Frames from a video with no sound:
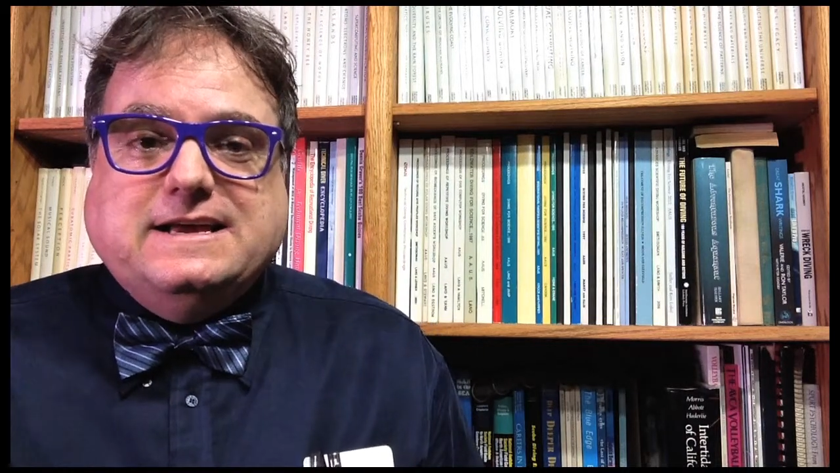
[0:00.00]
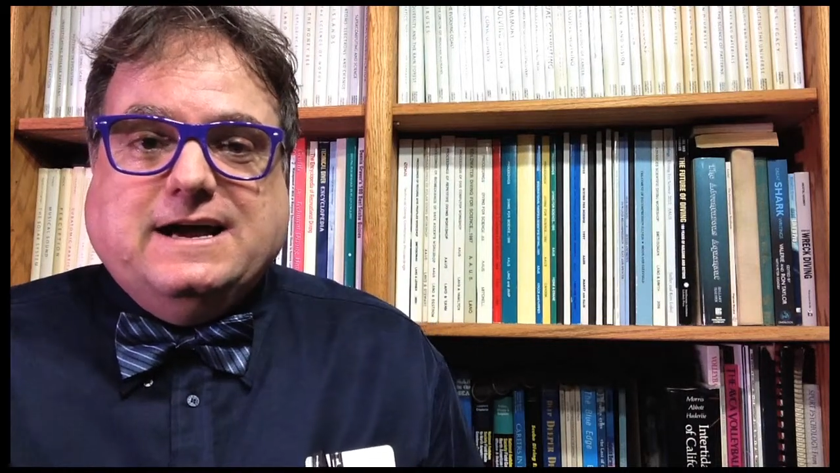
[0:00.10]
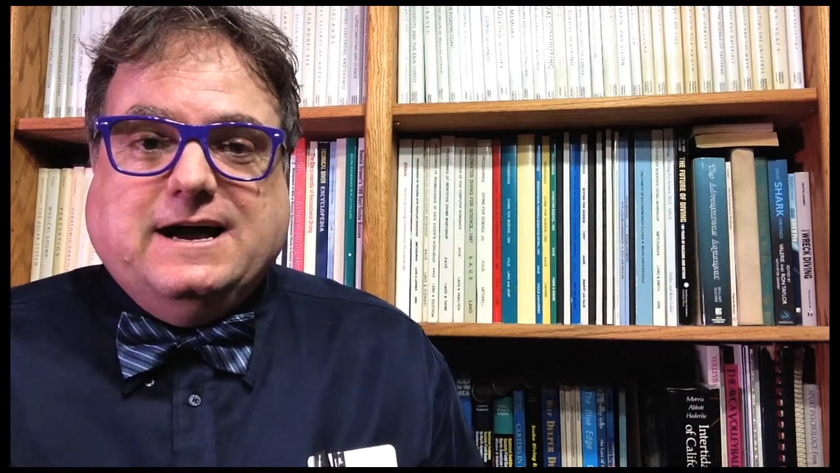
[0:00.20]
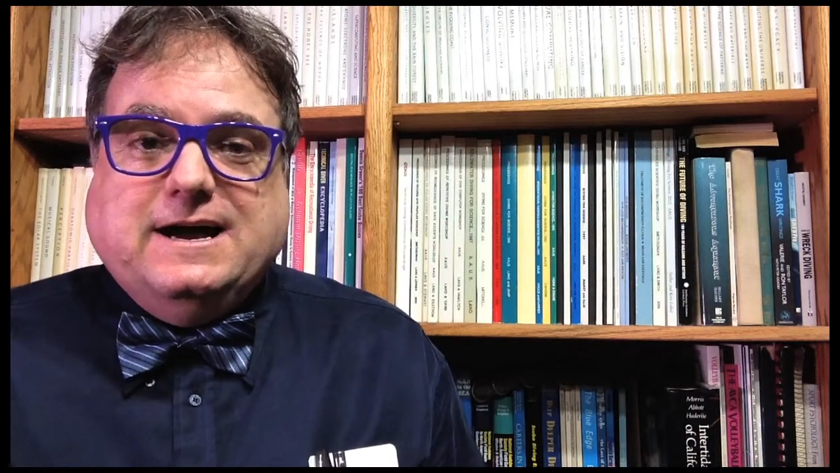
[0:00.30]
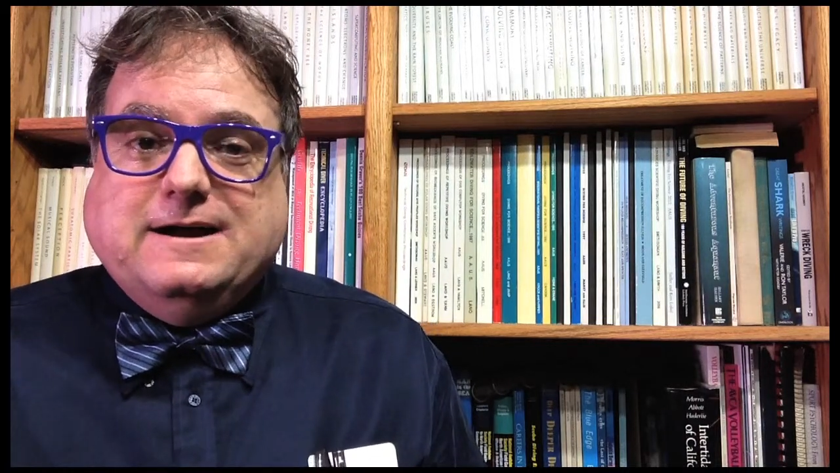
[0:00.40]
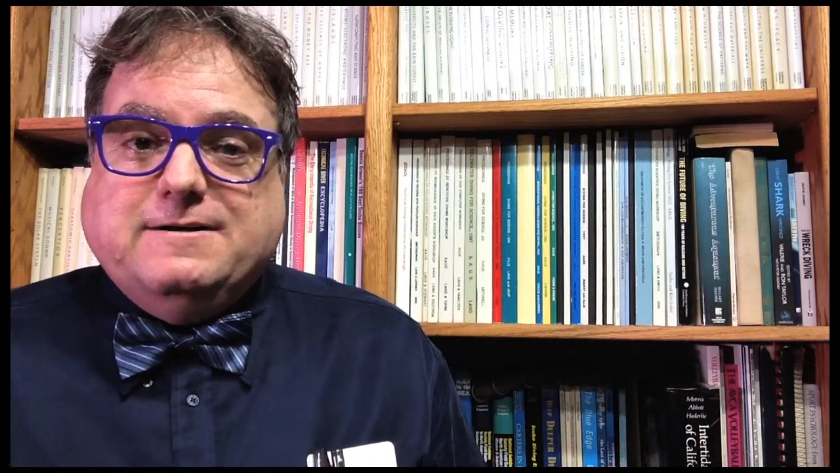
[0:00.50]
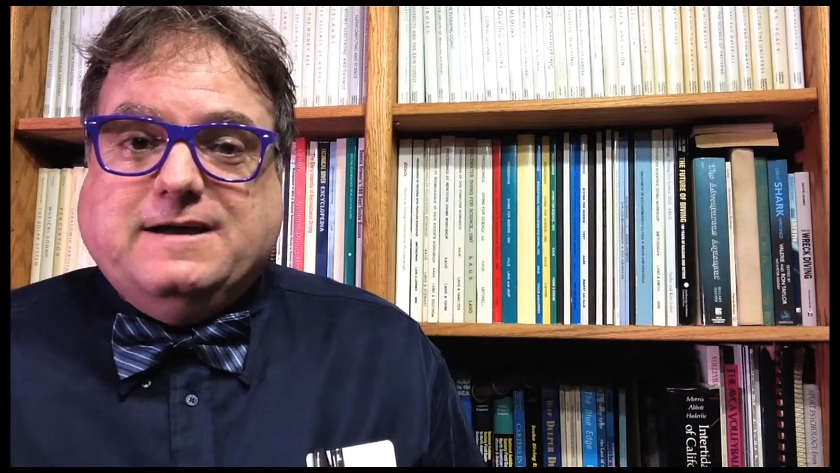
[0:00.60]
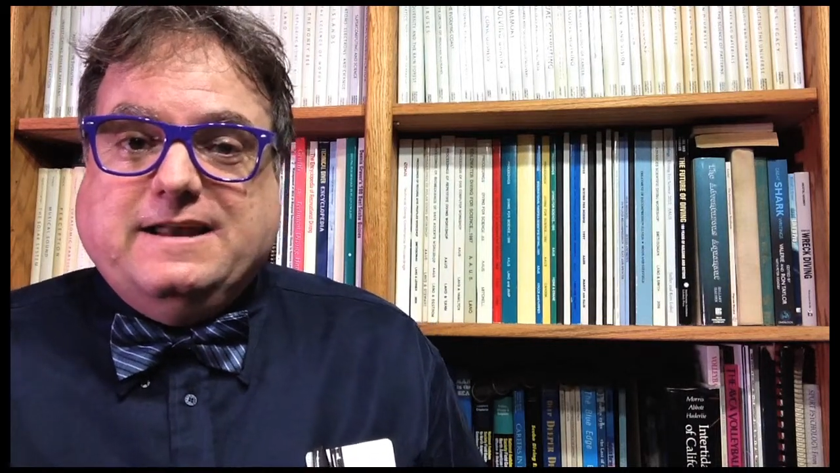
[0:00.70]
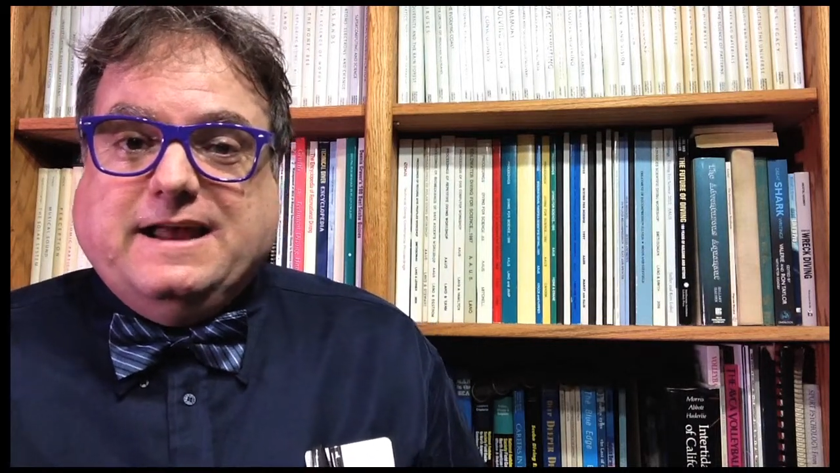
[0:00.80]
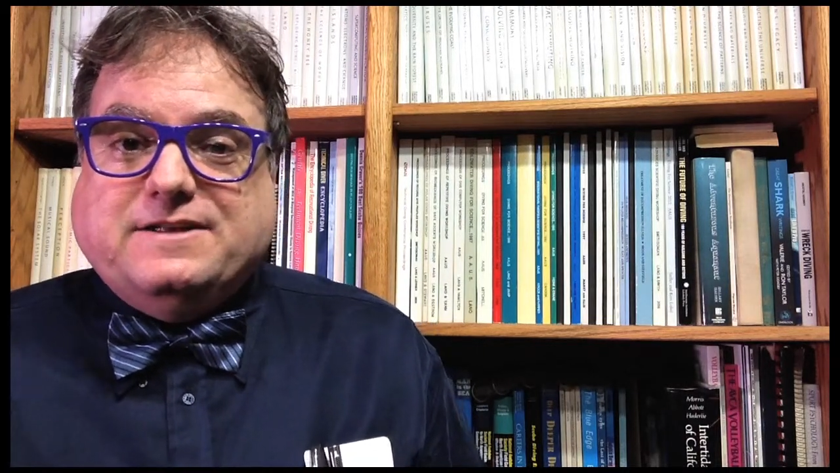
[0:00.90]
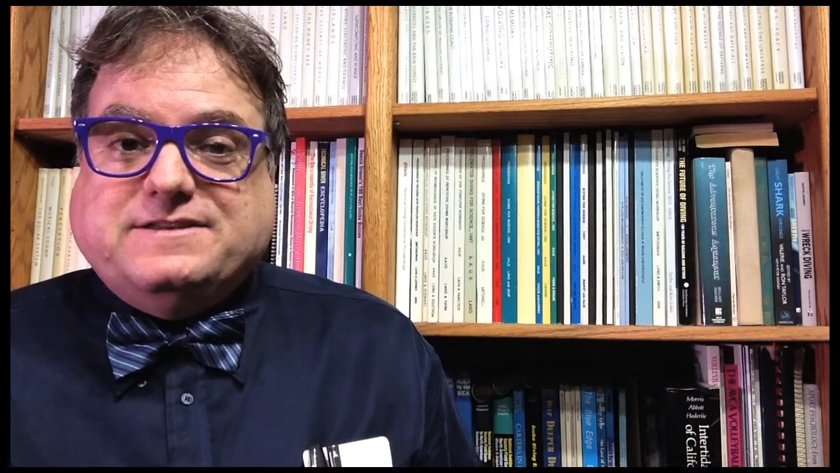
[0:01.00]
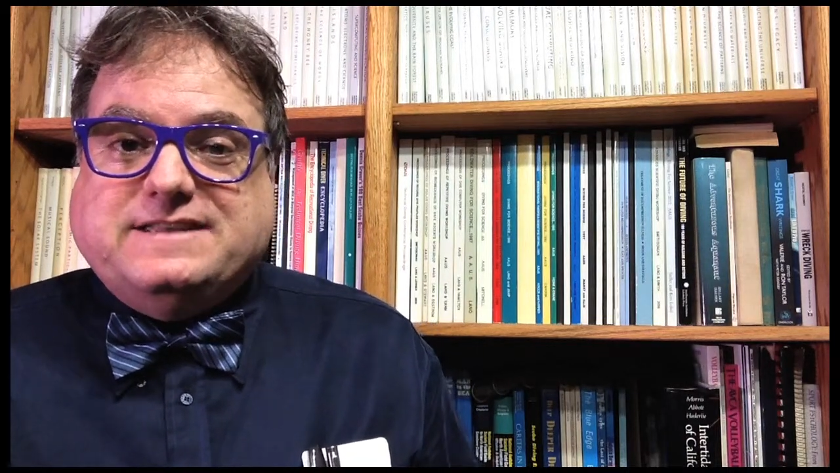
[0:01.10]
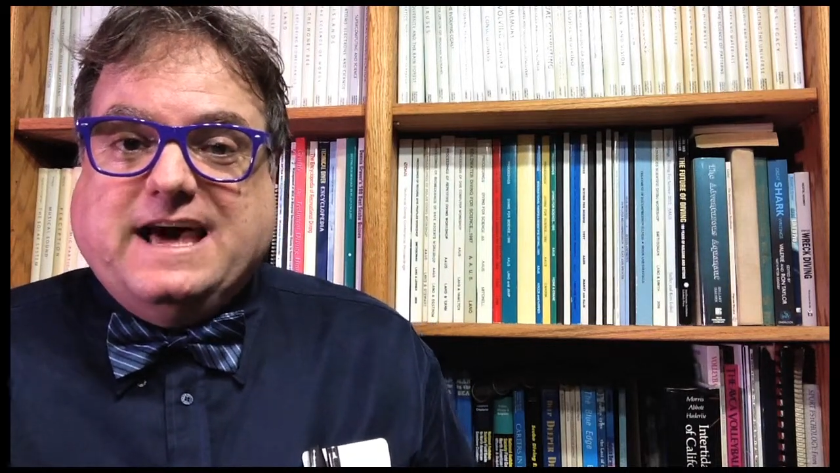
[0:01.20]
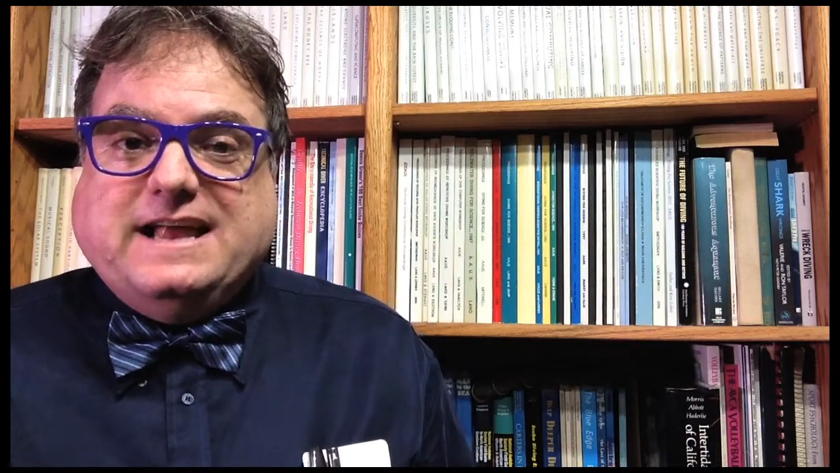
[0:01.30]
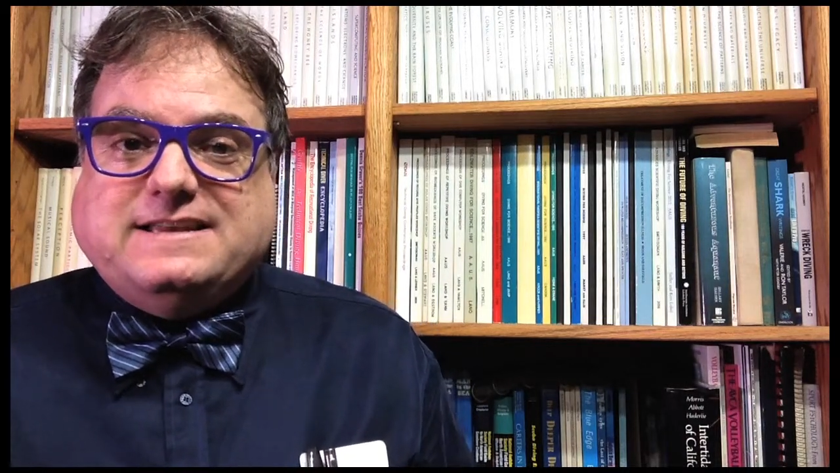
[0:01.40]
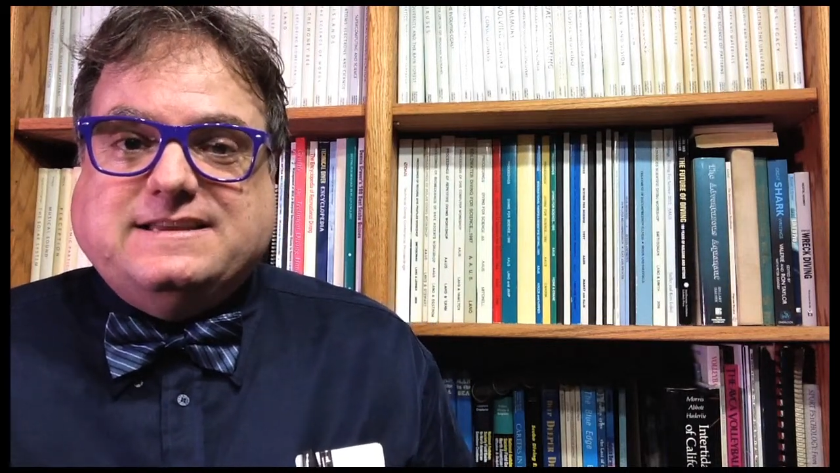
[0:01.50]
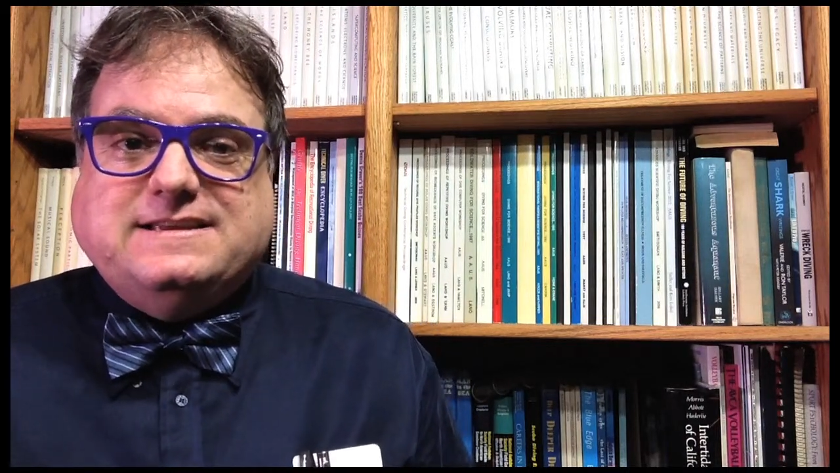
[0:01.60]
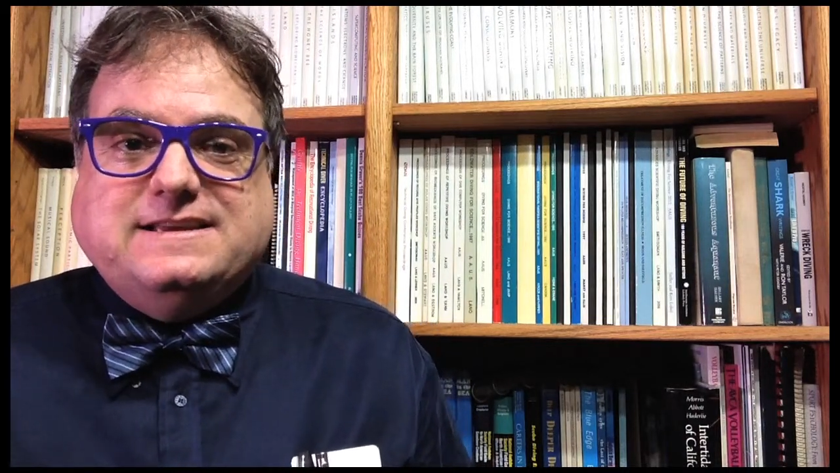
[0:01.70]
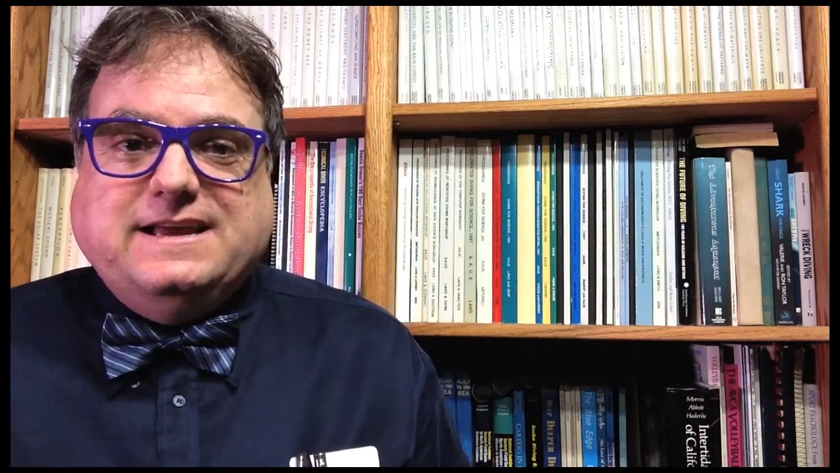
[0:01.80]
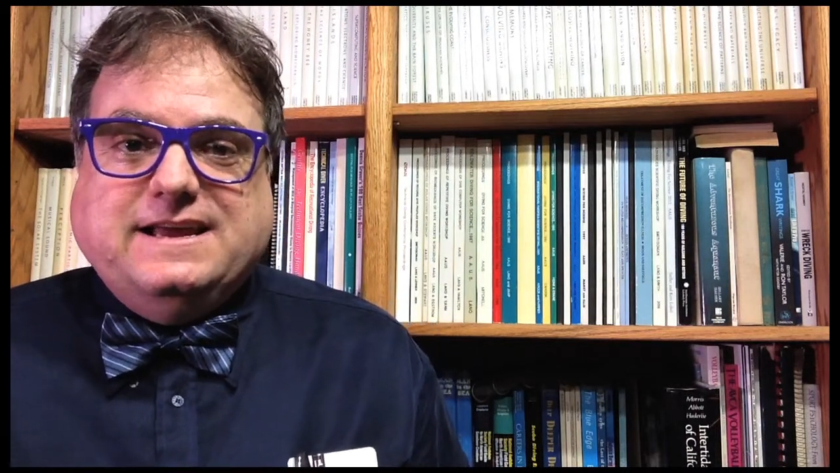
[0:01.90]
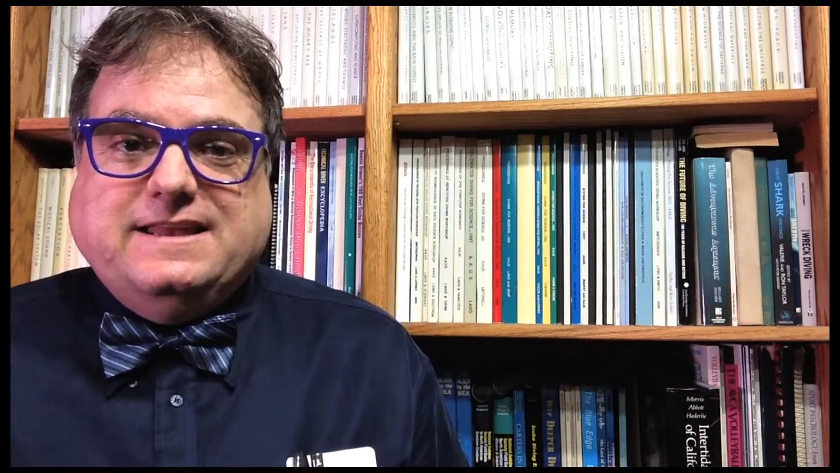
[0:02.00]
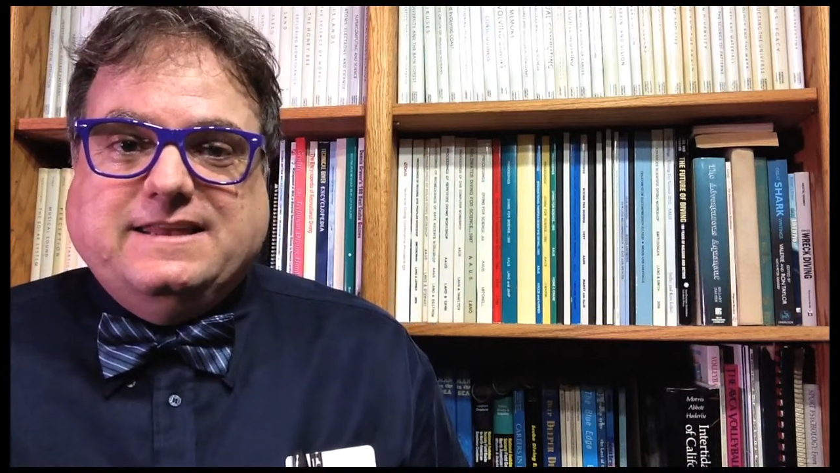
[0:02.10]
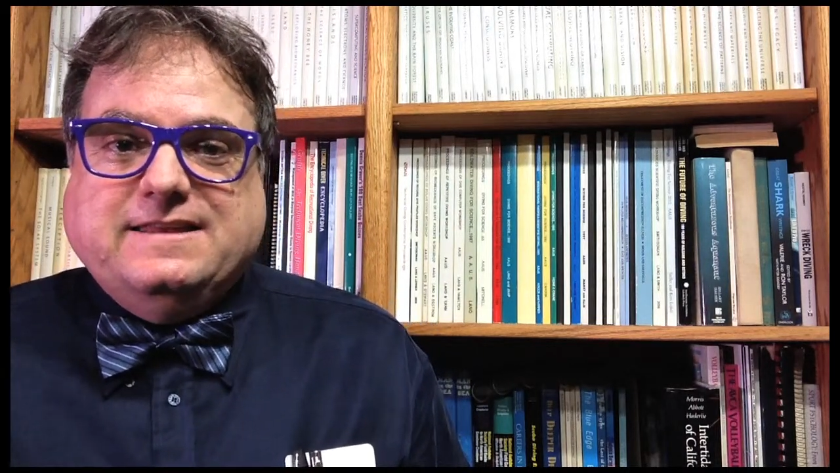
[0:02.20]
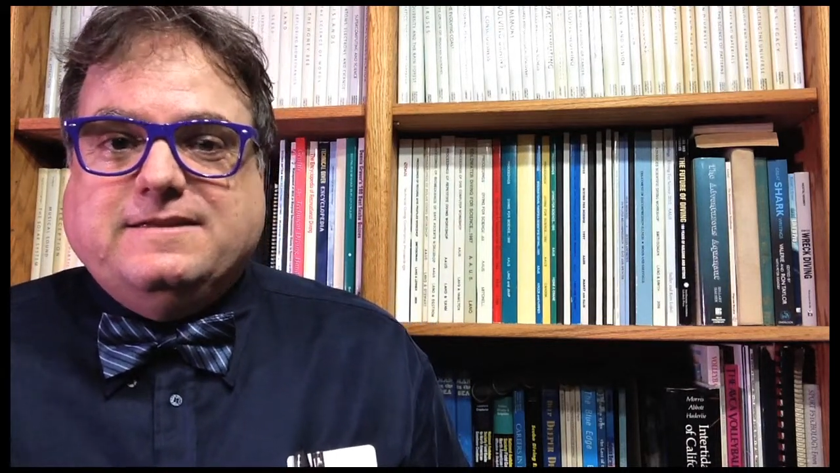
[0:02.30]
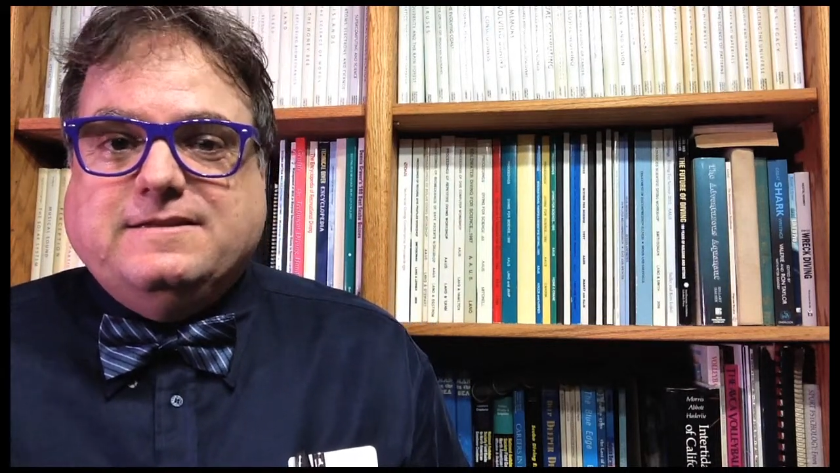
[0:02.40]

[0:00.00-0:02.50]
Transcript: announced that and